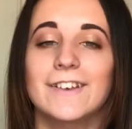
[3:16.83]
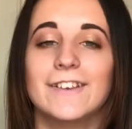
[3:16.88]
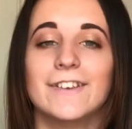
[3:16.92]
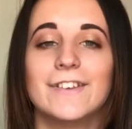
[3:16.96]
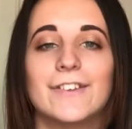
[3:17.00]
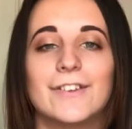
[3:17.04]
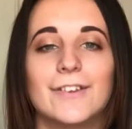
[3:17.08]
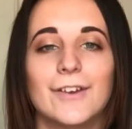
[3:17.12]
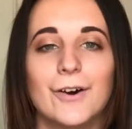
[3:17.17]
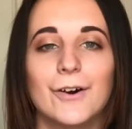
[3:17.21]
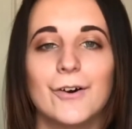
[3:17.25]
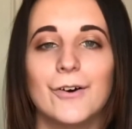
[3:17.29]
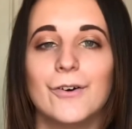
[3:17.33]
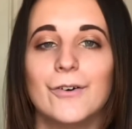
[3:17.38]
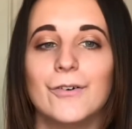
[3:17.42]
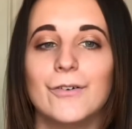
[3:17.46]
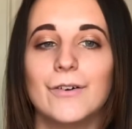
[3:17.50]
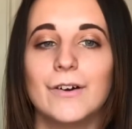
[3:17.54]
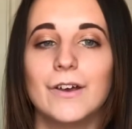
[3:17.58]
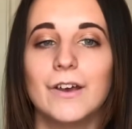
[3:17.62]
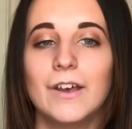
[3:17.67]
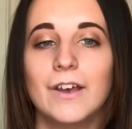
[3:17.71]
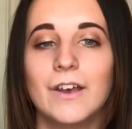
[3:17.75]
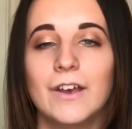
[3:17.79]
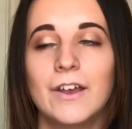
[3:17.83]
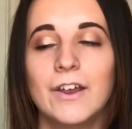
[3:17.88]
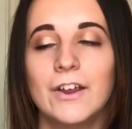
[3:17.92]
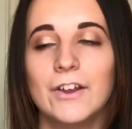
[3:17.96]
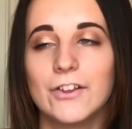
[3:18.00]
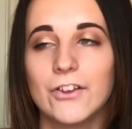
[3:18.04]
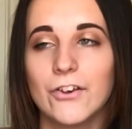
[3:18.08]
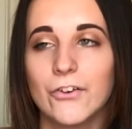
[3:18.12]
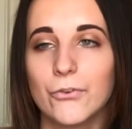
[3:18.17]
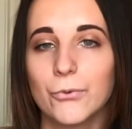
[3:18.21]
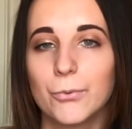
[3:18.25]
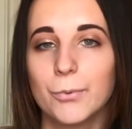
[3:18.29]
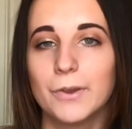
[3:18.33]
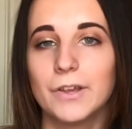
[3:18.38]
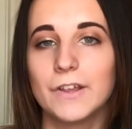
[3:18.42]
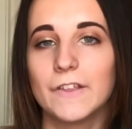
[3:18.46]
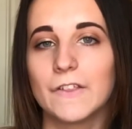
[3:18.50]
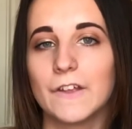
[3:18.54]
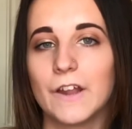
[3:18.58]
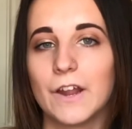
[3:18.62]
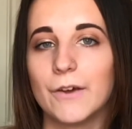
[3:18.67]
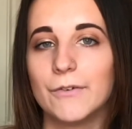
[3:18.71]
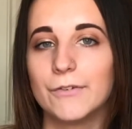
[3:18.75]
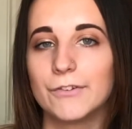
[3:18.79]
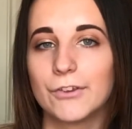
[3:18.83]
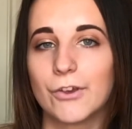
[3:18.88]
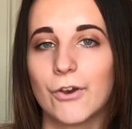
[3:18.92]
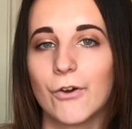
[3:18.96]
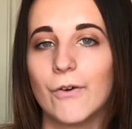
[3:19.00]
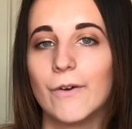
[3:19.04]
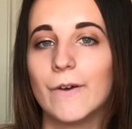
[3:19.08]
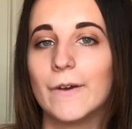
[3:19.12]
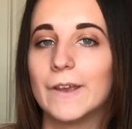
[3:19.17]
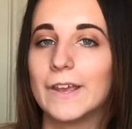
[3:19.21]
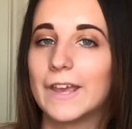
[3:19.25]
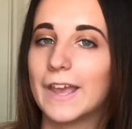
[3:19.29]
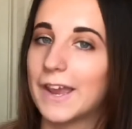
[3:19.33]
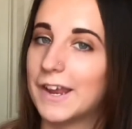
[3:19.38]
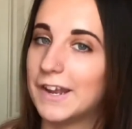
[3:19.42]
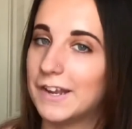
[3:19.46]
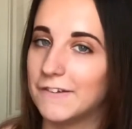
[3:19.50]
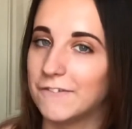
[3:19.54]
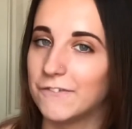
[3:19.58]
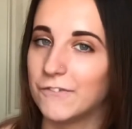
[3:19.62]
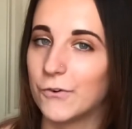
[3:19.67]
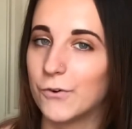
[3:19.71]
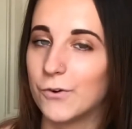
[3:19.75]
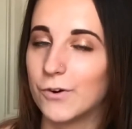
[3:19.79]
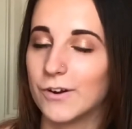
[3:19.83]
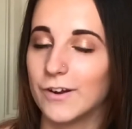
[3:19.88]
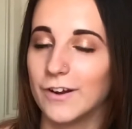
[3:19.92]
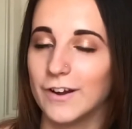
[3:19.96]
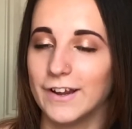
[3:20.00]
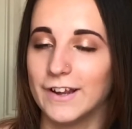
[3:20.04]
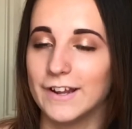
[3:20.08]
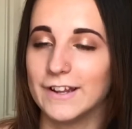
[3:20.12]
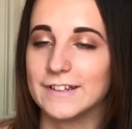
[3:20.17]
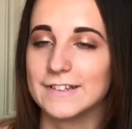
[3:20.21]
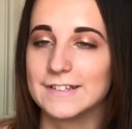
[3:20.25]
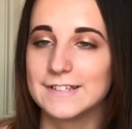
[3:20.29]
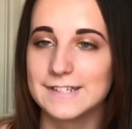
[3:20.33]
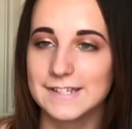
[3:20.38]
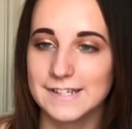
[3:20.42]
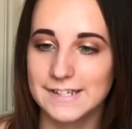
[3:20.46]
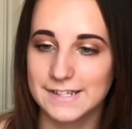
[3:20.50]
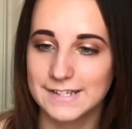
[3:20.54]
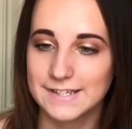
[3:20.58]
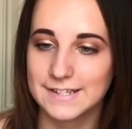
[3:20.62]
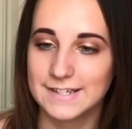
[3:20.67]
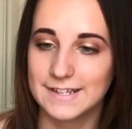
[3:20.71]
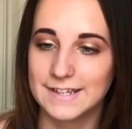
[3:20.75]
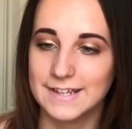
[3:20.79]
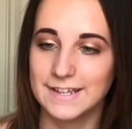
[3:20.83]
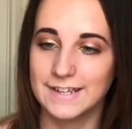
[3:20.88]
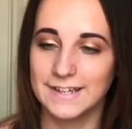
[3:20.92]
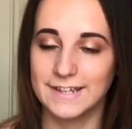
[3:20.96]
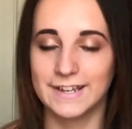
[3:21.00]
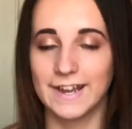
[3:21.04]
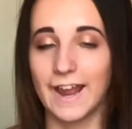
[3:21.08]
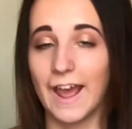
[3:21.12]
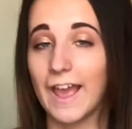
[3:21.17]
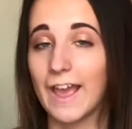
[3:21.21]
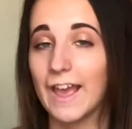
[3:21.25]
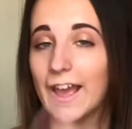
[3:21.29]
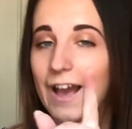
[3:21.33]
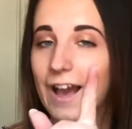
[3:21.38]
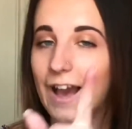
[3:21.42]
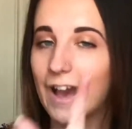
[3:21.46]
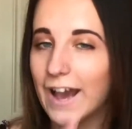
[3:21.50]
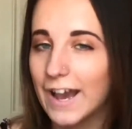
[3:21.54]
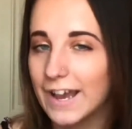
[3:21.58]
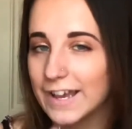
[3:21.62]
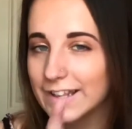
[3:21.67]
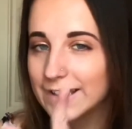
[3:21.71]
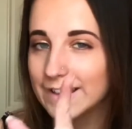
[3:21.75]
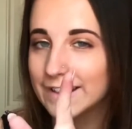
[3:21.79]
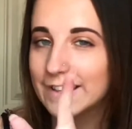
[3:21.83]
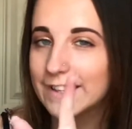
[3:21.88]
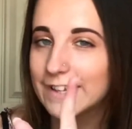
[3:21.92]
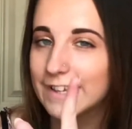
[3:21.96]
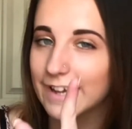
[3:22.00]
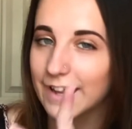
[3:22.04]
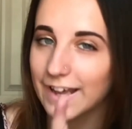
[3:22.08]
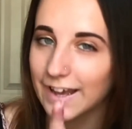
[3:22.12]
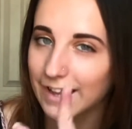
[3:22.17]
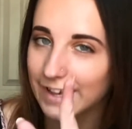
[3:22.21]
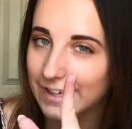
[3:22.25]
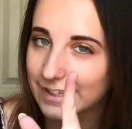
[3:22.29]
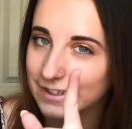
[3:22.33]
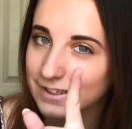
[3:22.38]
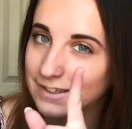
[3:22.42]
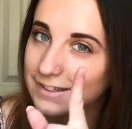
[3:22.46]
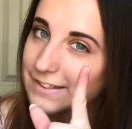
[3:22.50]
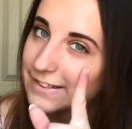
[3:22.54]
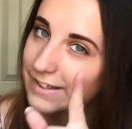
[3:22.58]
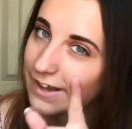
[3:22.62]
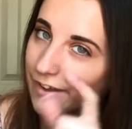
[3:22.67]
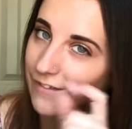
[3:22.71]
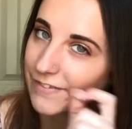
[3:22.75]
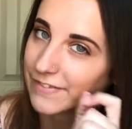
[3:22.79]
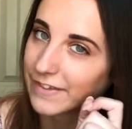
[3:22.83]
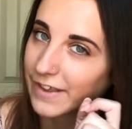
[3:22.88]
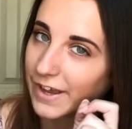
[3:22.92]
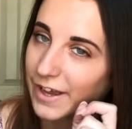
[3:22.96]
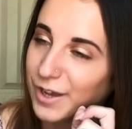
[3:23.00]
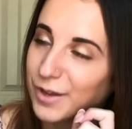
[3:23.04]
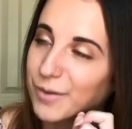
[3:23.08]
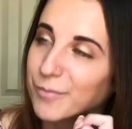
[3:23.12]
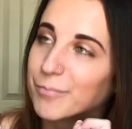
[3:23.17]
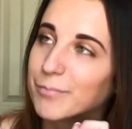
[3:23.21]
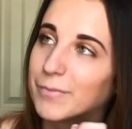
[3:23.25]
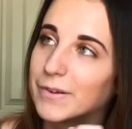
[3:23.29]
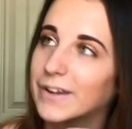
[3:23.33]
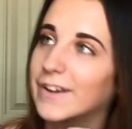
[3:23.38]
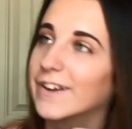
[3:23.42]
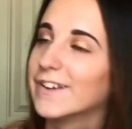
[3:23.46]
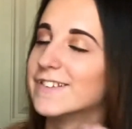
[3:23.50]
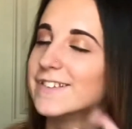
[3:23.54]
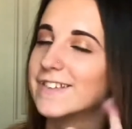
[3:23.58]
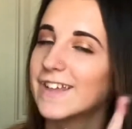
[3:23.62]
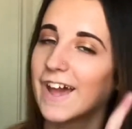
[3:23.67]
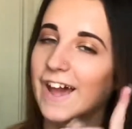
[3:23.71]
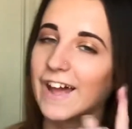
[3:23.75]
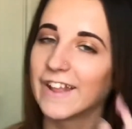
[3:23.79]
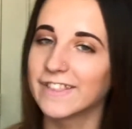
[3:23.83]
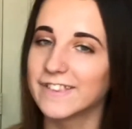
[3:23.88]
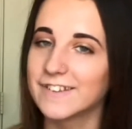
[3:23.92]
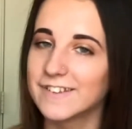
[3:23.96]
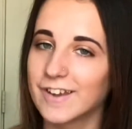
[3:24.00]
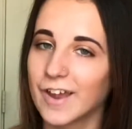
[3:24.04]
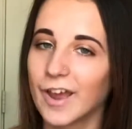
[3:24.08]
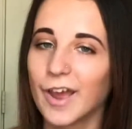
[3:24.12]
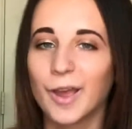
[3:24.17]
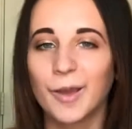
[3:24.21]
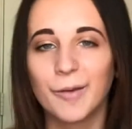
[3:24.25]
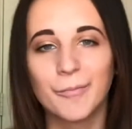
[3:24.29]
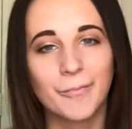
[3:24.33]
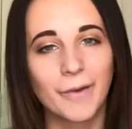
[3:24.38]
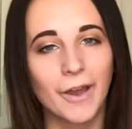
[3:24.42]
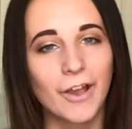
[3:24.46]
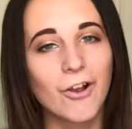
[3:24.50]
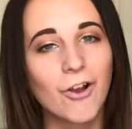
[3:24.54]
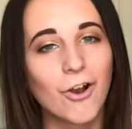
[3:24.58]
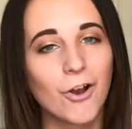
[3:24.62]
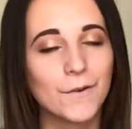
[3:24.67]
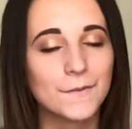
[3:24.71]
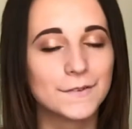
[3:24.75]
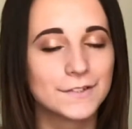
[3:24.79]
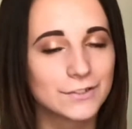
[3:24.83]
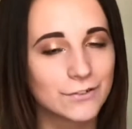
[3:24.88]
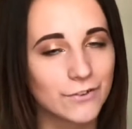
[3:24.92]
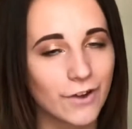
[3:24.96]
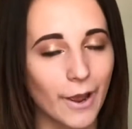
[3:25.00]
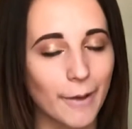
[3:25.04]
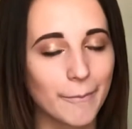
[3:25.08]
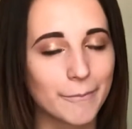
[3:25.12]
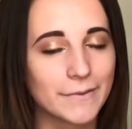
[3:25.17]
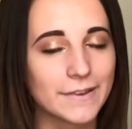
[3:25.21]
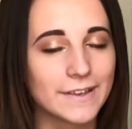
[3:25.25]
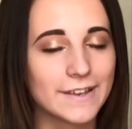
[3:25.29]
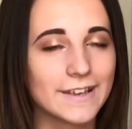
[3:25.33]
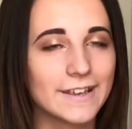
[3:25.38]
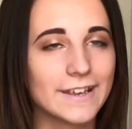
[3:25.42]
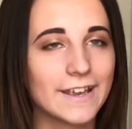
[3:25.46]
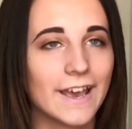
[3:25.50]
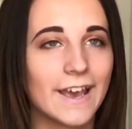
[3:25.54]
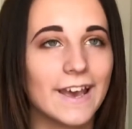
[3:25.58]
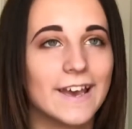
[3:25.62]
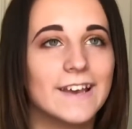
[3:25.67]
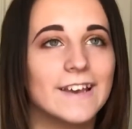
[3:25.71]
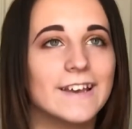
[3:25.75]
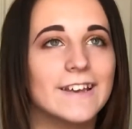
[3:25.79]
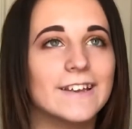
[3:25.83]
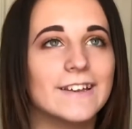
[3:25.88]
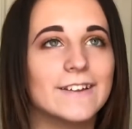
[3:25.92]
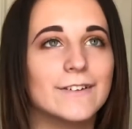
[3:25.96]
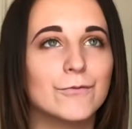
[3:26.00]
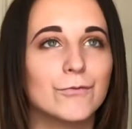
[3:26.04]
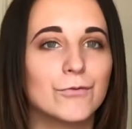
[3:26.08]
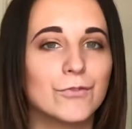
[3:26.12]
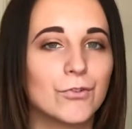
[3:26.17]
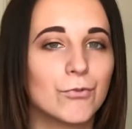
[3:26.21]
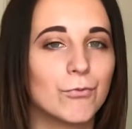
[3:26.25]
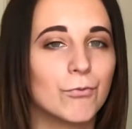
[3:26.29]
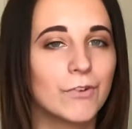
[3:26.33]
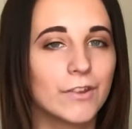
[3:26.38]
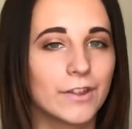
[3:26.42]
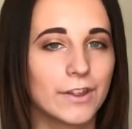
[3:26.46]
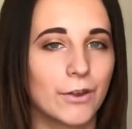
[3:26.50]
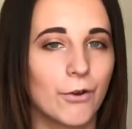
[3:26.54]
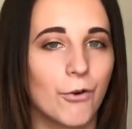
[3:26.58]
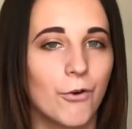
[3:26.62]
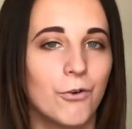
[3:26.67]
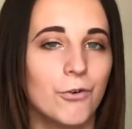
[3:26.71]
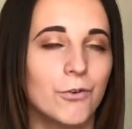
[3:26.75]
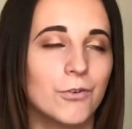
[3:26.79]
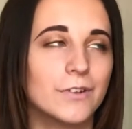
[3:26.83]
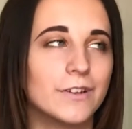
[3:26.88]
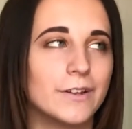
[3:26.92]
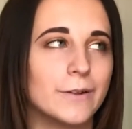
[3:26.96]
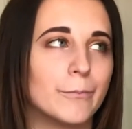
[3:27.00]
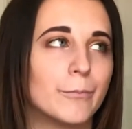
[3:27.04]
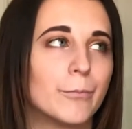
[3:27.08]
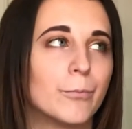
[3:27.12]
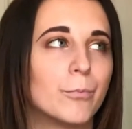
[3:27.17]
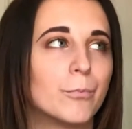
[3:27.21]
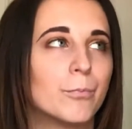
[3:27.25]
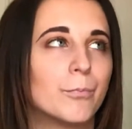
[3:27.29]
So he tells me that I was going 84 and 60, and I highly, highly doubt that because at the time my car was crappy and was really old and